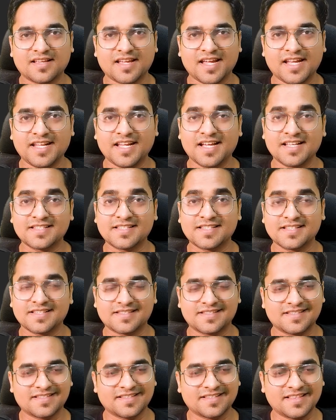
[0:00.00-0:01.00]
Any
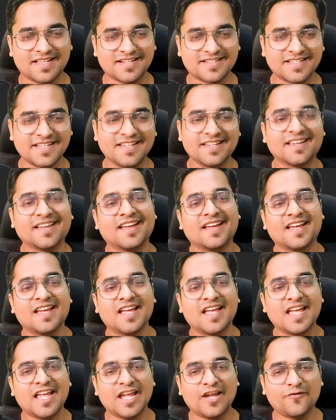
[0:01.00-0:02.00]
answers? Let's see.
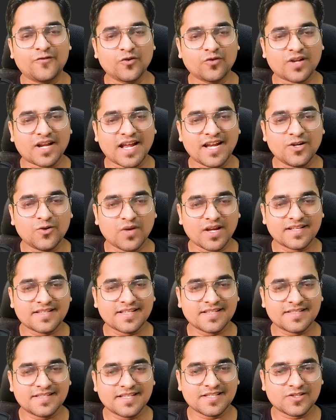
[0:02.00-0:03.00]
If you try to
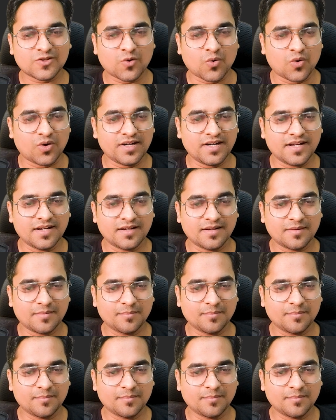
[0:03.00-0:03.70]
access code